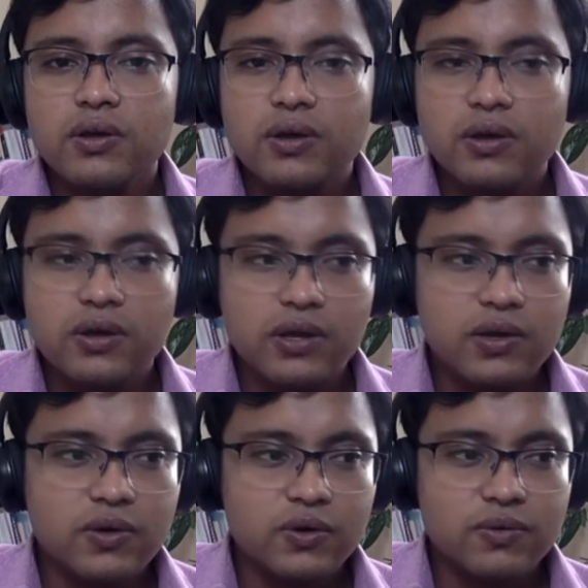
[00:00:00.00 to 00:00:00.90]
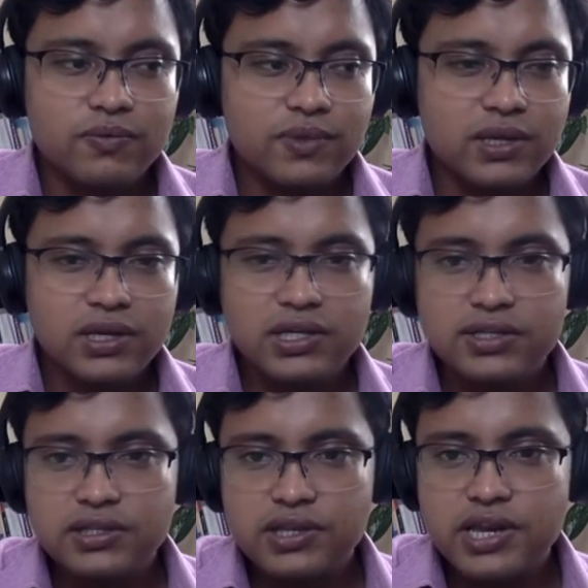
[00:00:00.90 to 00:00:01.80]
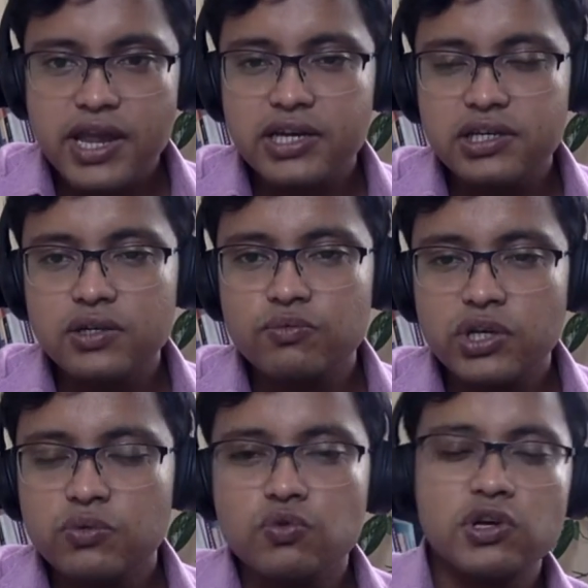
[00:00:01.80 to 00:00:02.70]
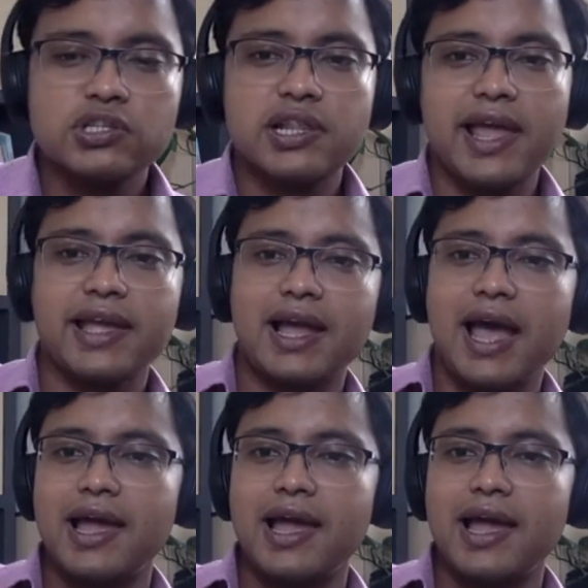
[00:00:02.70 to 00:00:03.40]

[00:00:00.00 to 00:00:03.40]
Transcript: it is created with words like